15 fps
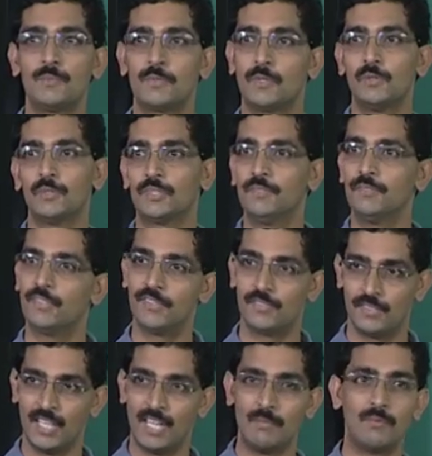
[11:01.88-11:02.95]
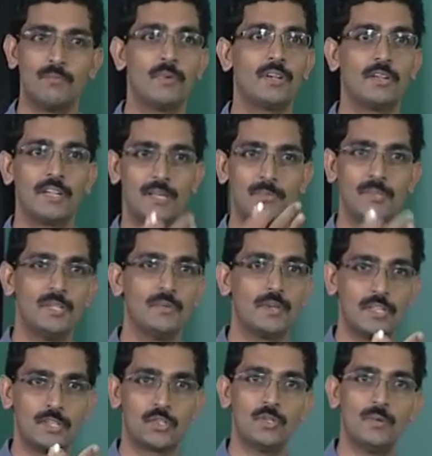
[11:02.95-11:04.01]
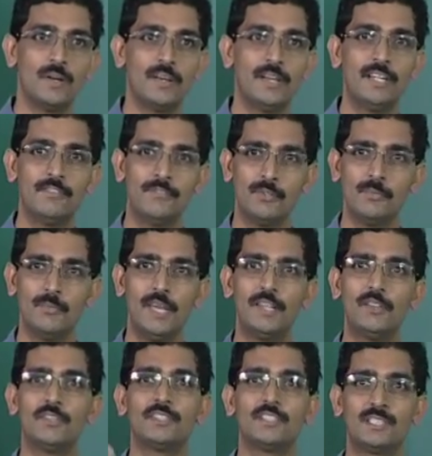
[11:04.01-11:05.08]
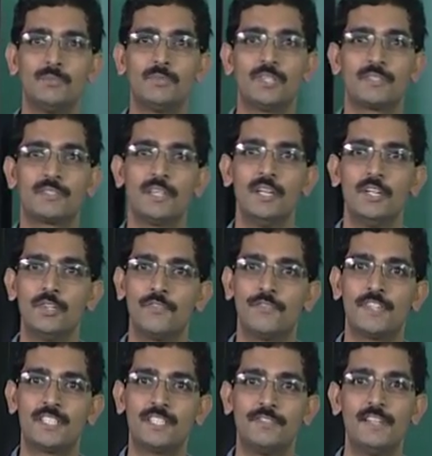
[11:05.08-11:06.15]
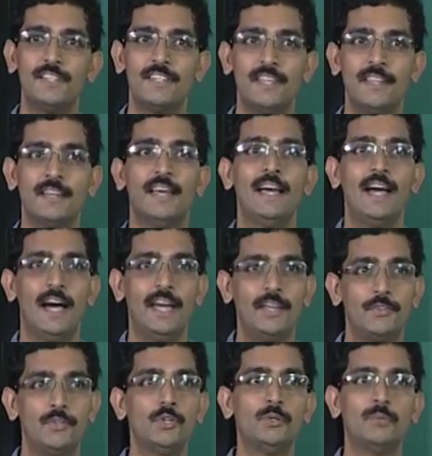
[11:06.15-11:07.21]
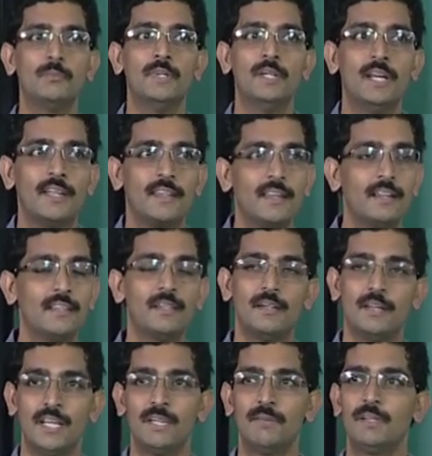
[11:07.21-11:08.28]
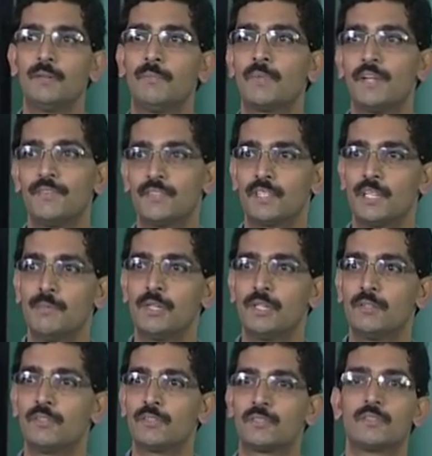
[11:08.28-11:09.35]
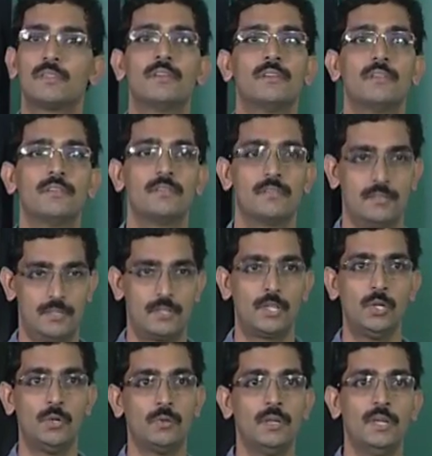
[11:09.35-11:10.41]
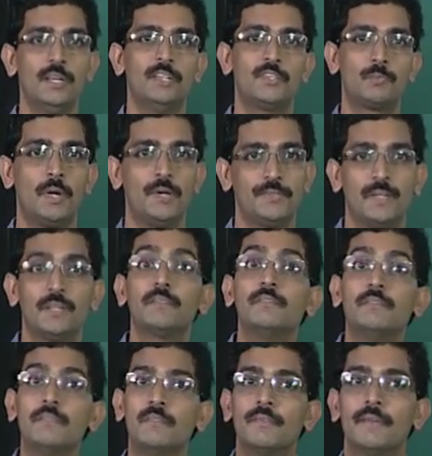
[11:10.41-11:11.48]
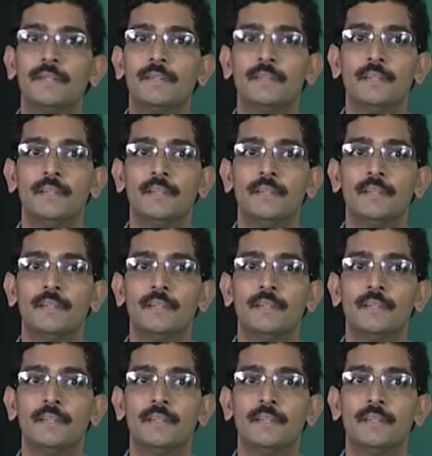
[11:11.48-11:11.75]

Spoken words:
solution, which is say MM1 or MG1 and so on, right. If you make those assumptions, you first of all say that I assume that the arrival process coming to this queue is Poisson, right.